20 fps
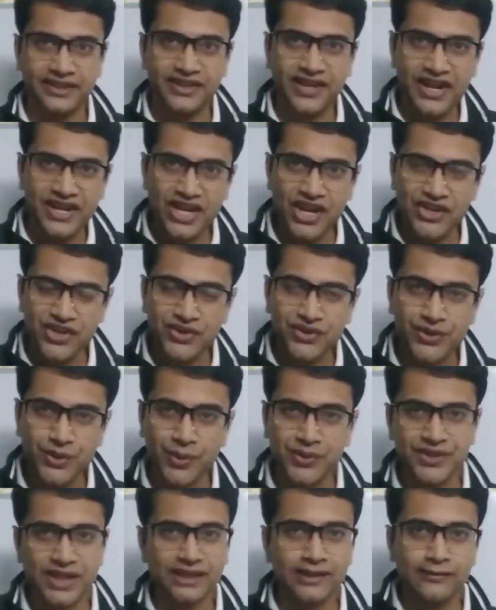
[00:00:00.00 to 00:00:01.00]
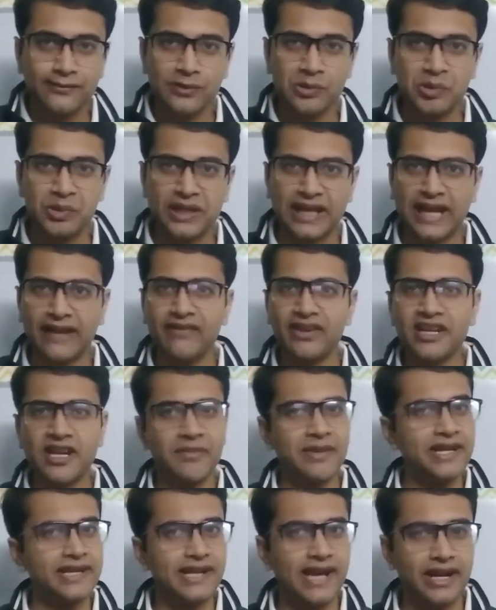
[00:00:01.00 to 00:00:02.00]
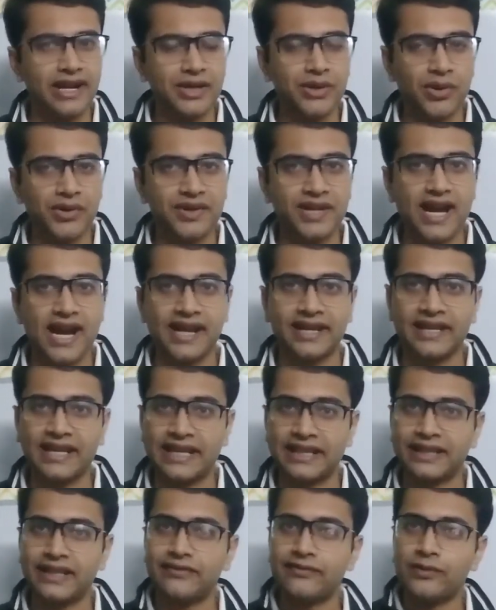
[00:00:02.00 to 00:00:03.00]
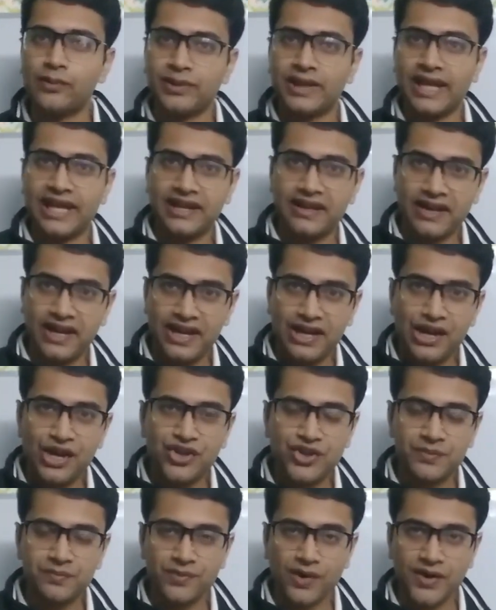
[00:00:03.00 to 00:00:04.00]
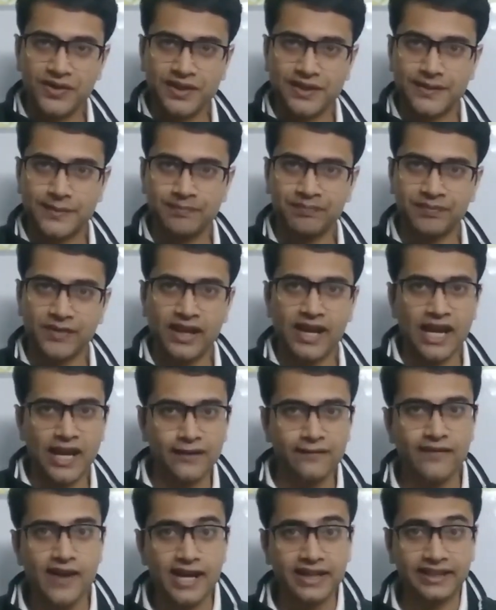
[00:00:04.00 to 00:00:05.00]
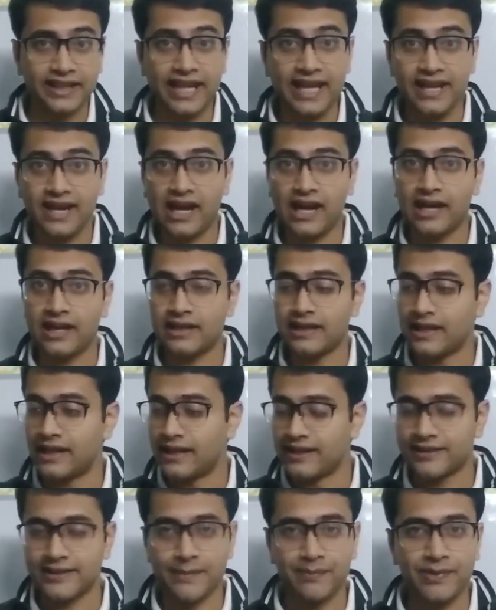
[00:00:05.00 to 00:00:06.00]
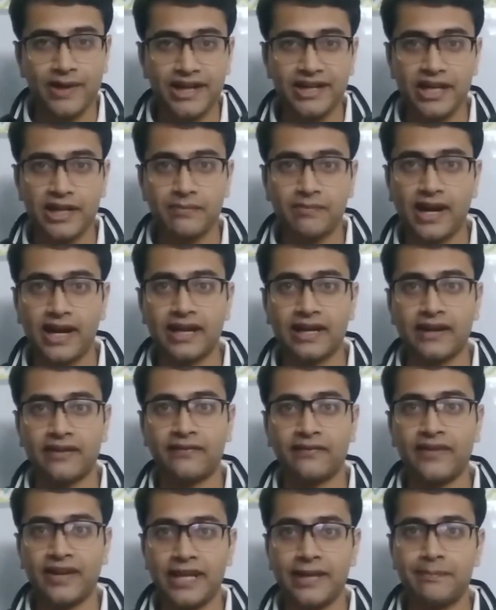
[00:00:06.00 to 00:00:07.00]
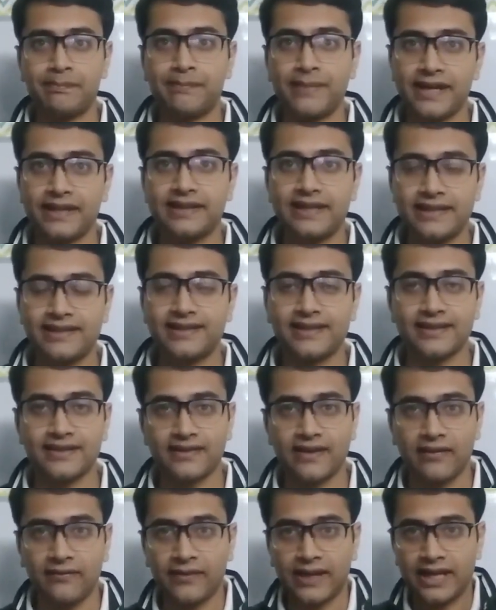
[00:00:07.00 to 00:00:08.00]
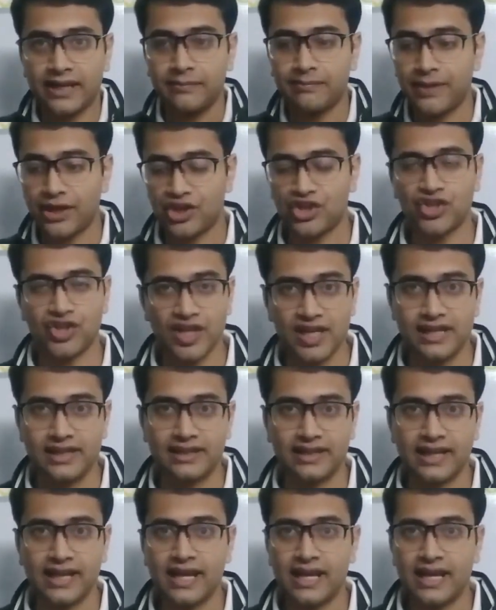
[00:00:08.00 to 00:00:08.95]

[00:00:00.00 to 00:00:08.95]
The radiation source and the food never come in direct contact in the food irradiation process. In fact, they are separated by a very big distance, a very big shield,